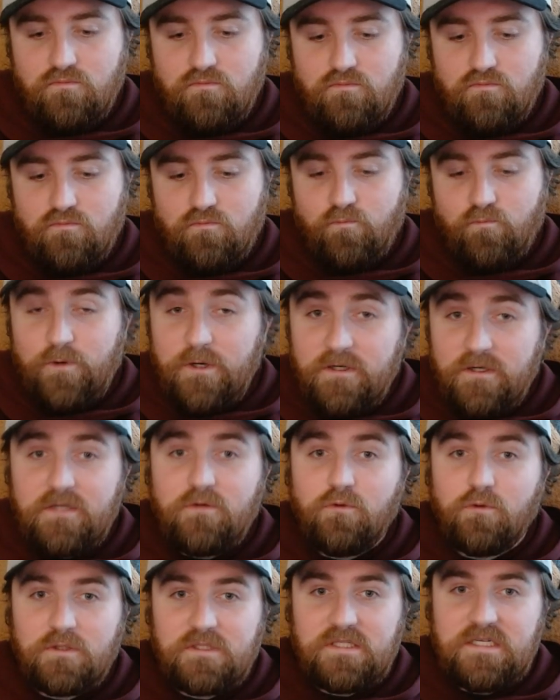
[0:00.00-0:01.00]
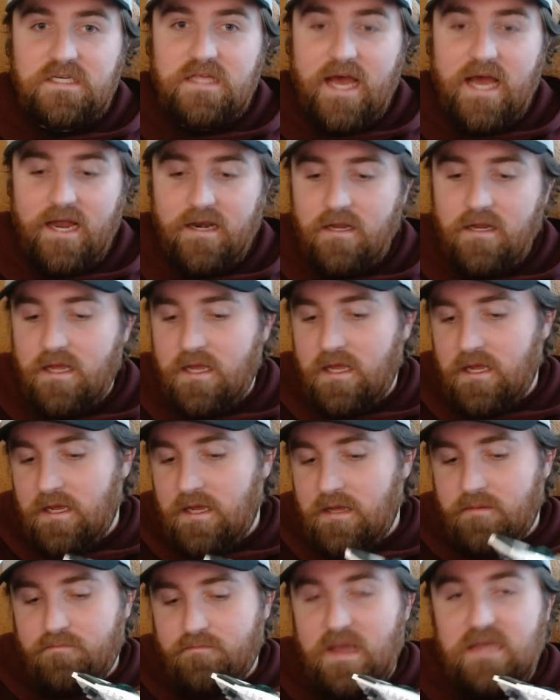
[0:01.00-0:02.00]
Really cool to see that.
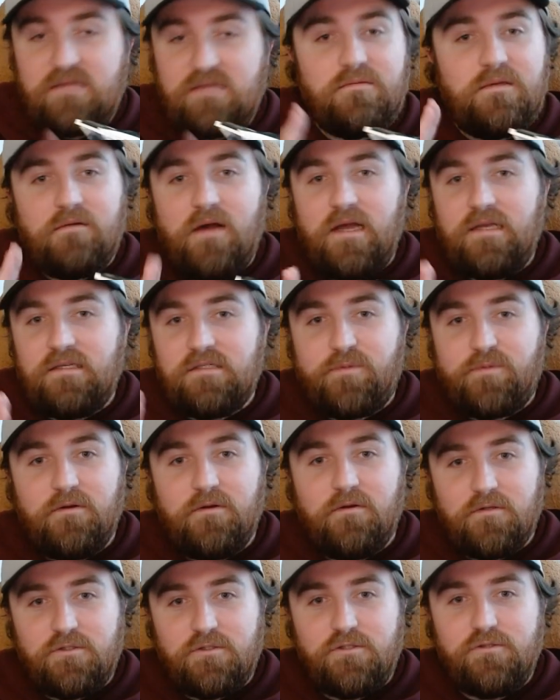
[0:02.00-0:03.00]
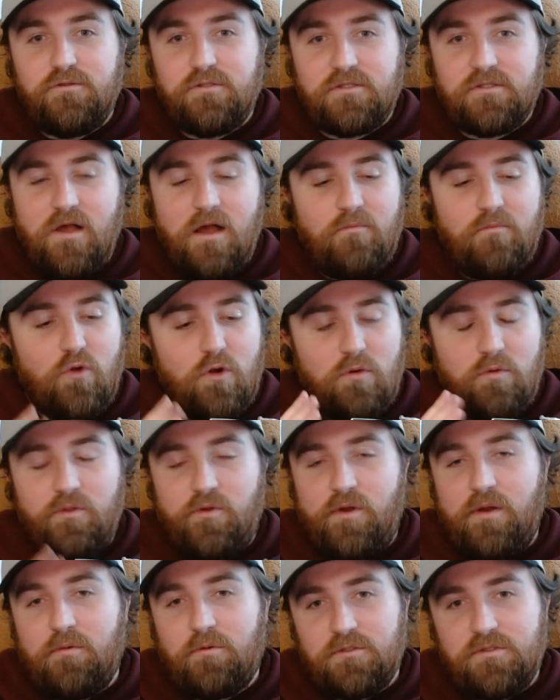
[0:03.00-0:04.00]
Makes me like spring-loaded shooters a lot more when
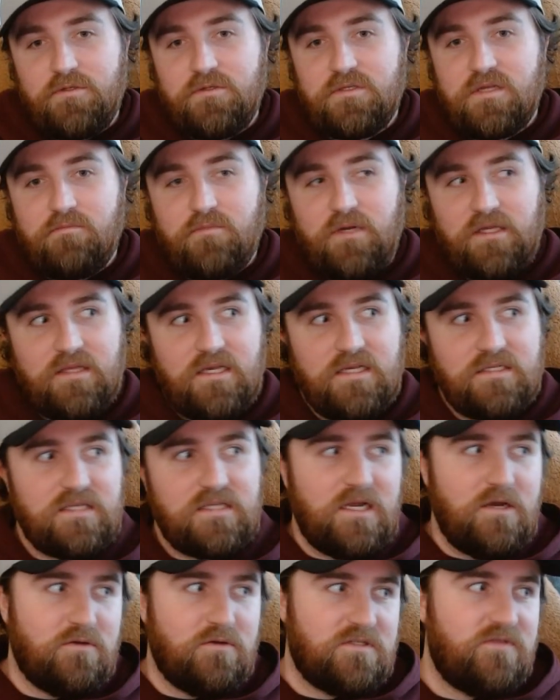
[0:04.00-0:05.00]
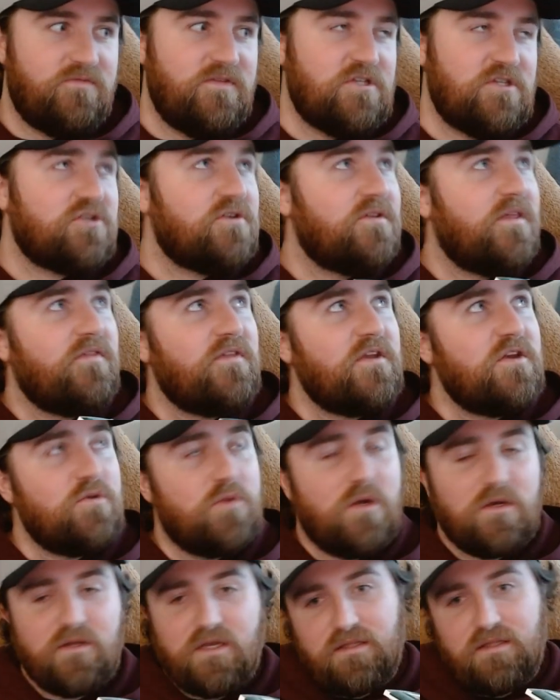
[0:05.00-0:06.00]
they're able to do something like this. I know it's a feature that they do
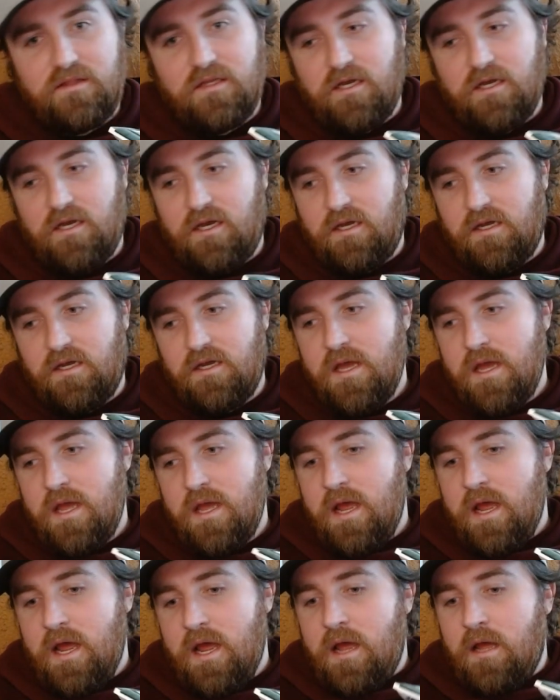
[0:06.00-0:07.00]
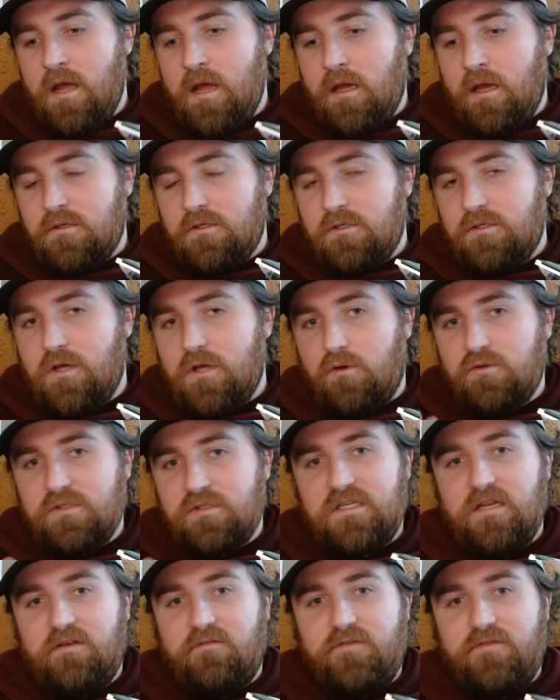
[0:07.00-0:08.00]
on like the
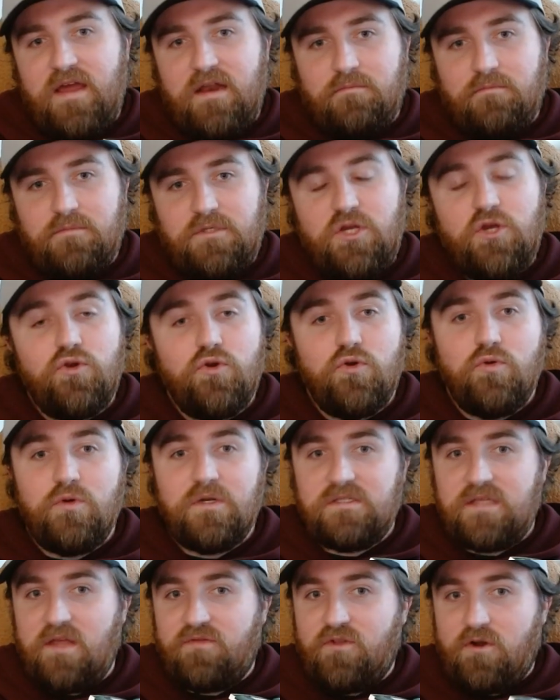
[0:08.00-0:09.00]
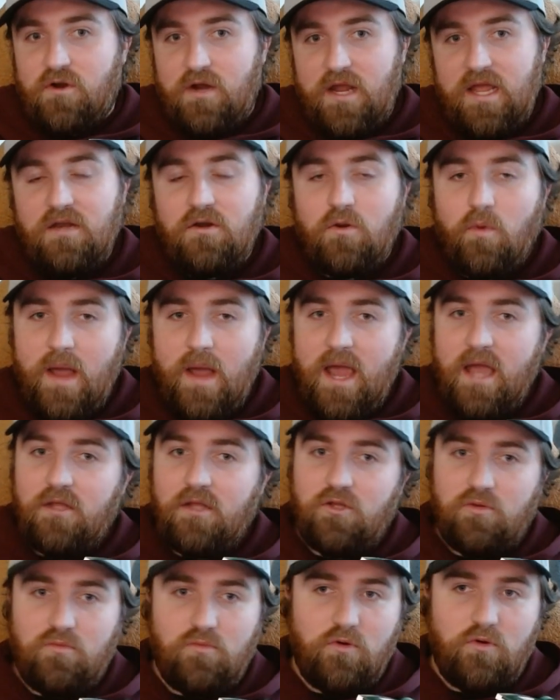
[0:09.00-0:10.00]
Ghost and Phantom 2, is that they're hidden away
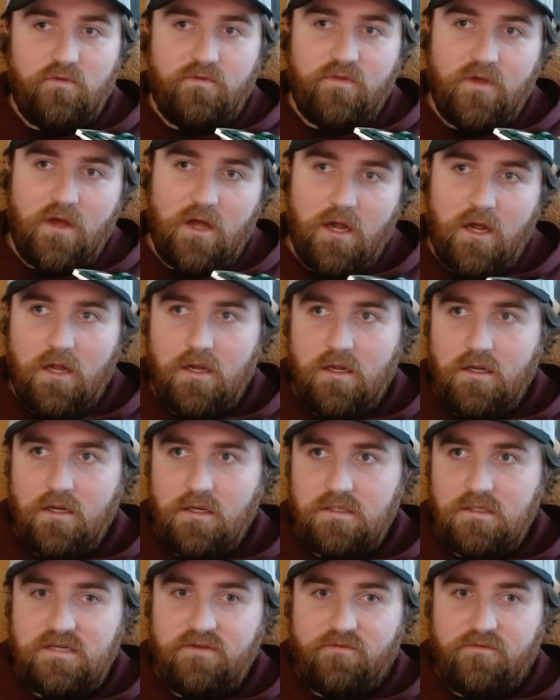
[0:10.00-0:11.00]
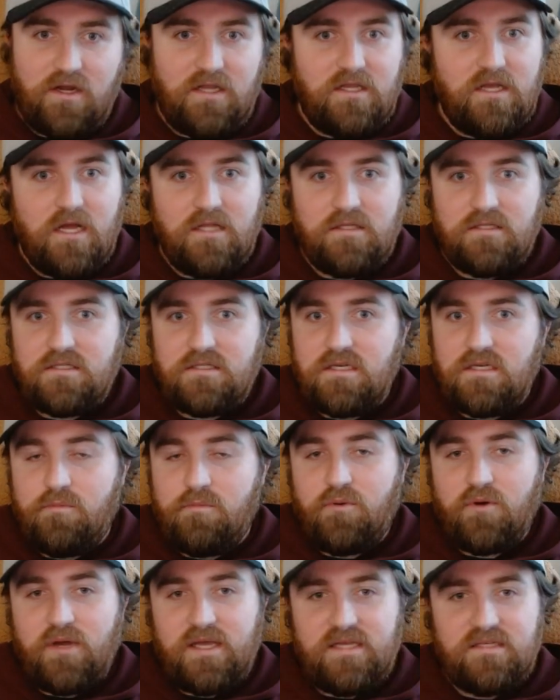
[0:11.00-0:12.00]
and you move the different guns into
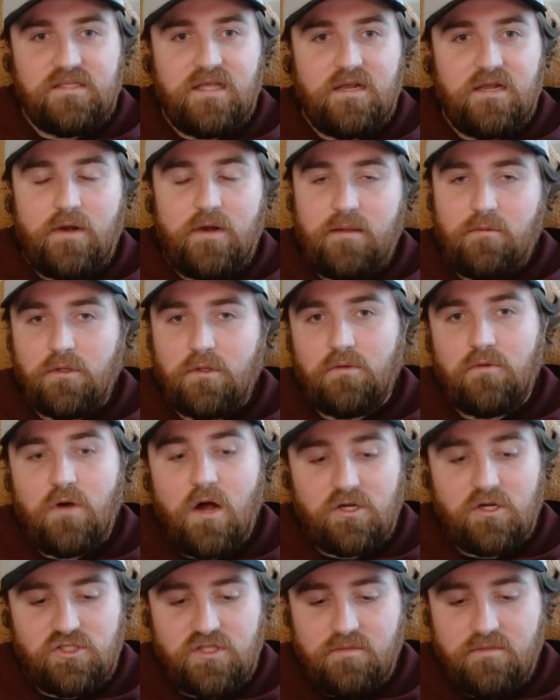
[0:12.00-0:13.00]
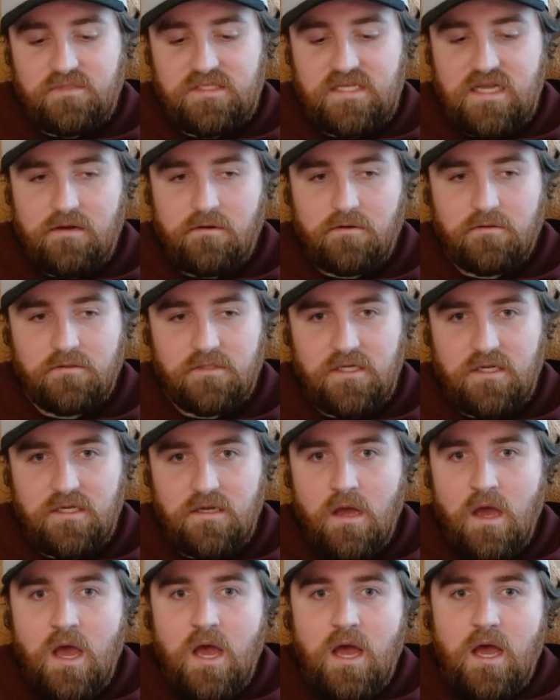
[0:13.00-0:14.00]
place that are able to launch them secretly.
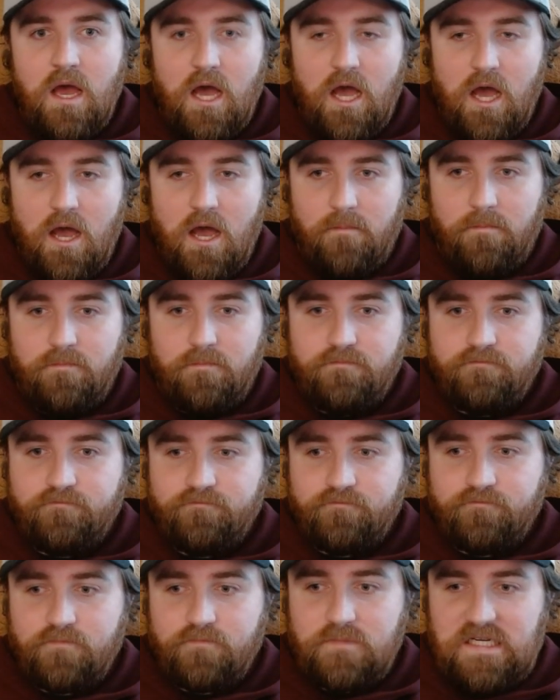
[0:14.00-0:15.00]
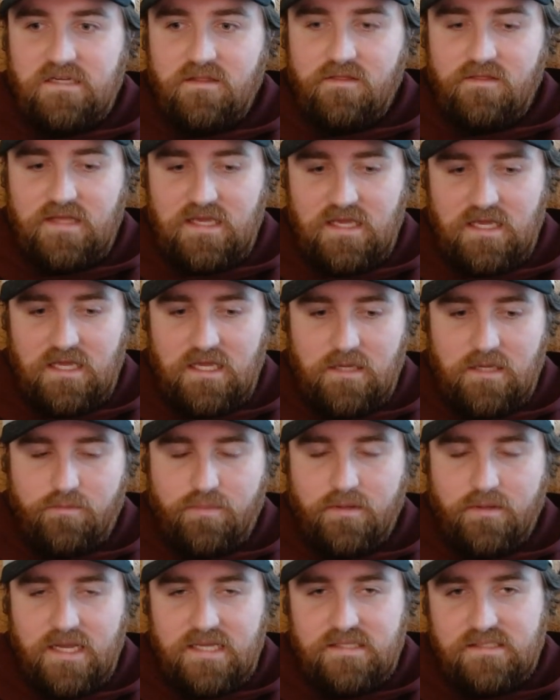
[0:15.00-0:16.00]
The
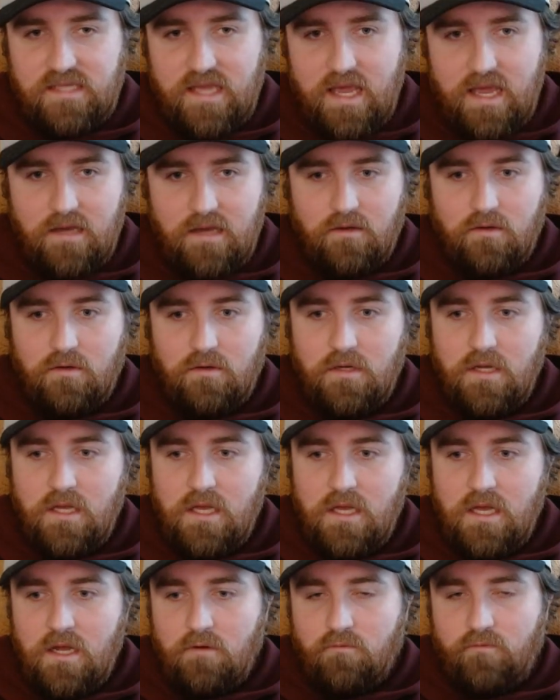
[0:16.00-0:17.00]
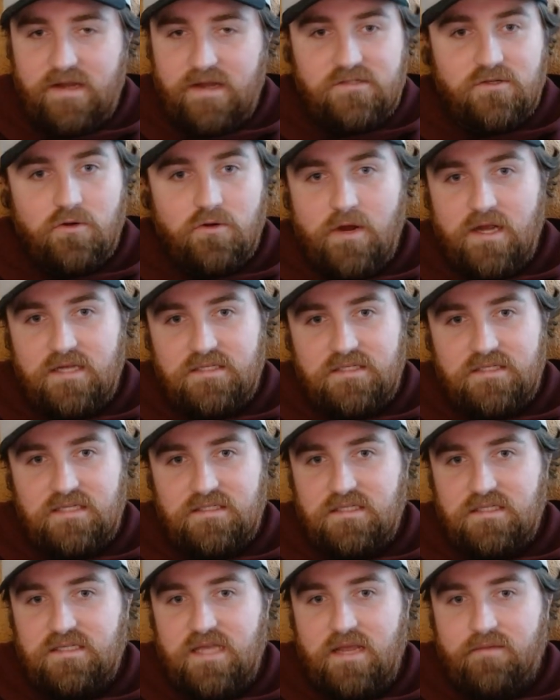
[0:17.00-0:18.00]
Playscale Razor Crest has
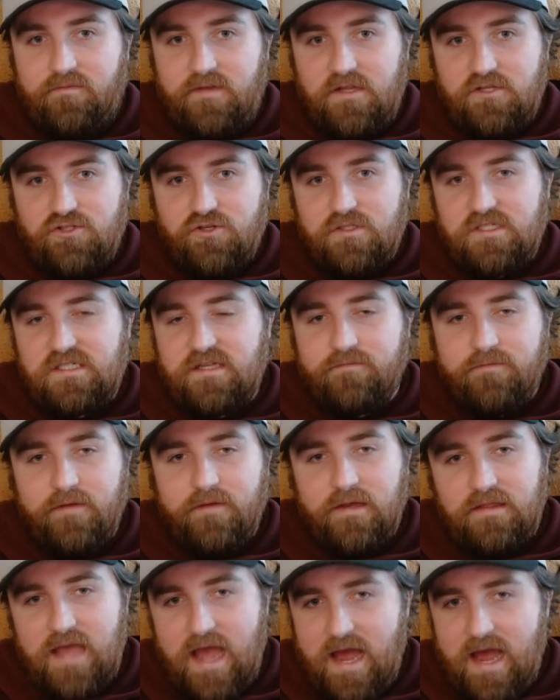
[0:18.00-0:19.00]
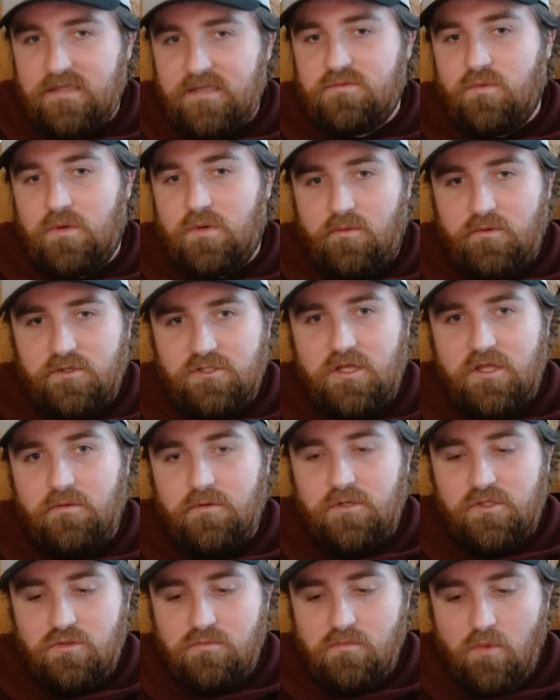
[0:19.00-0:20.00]
the same features. Stuff like that is what I wish they
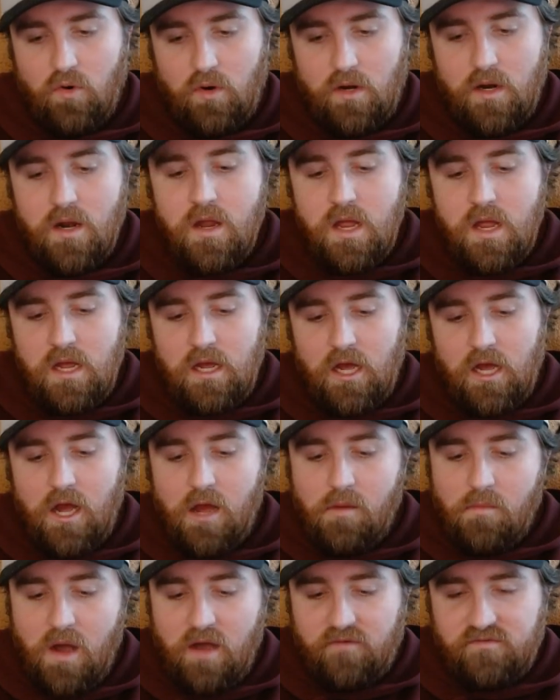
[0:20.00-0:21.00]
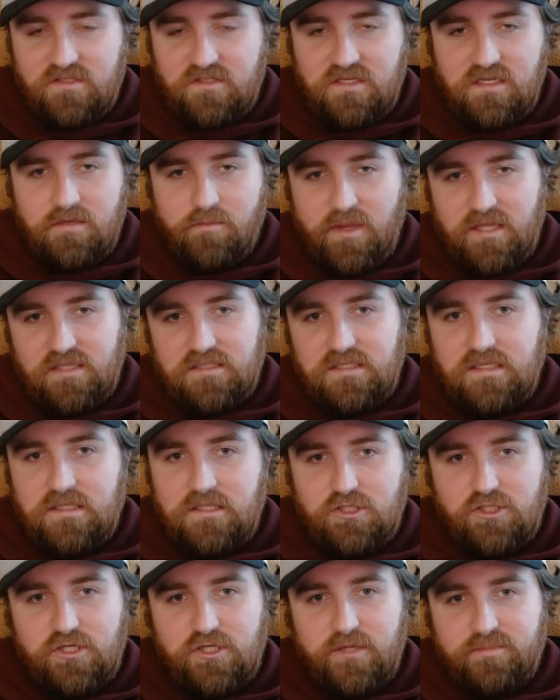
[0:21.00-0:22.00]
would do more. Obviously, it depends on the
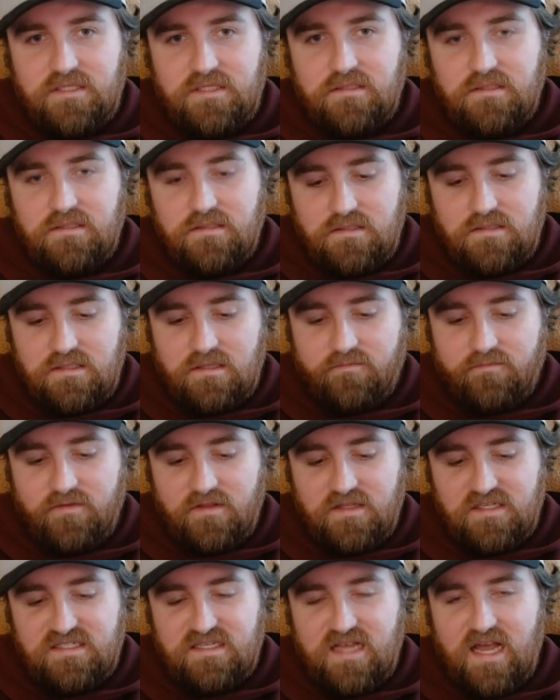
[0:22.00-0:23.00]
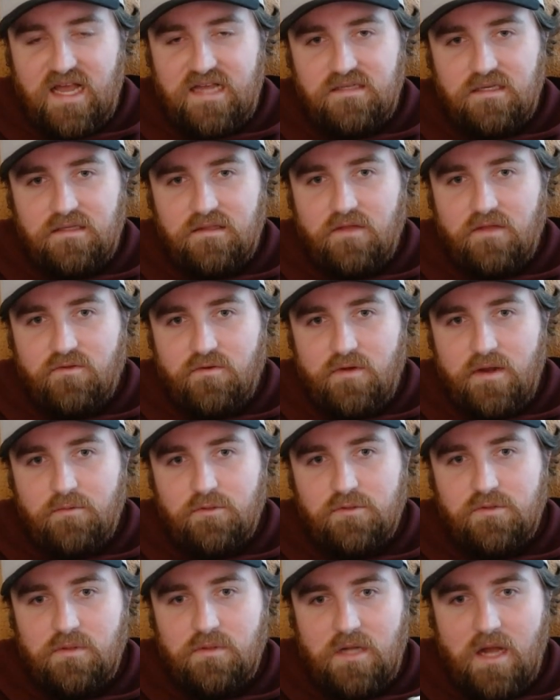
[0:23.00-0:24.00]
ships and stuff and the sizing that they're able
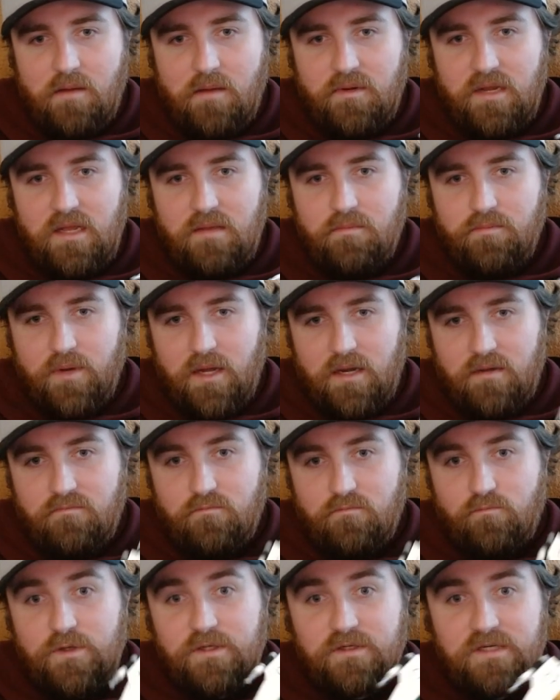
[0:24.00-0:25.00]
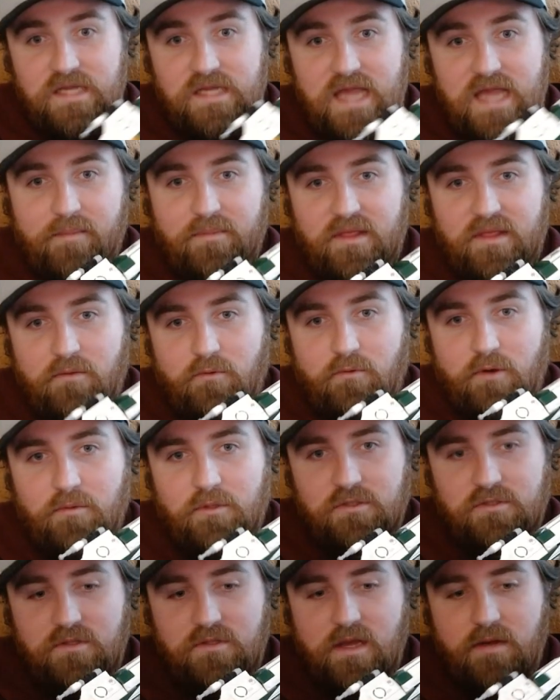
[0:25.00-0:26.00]
to accommodate, but really happy they were able
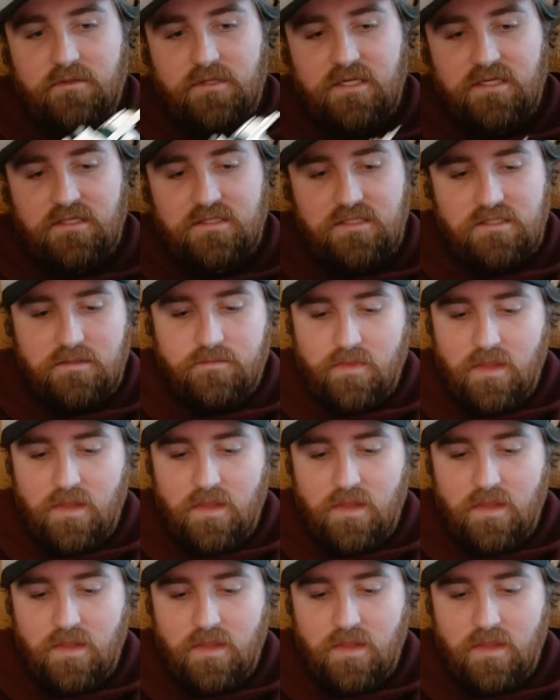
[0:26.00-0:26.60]
to do that with this.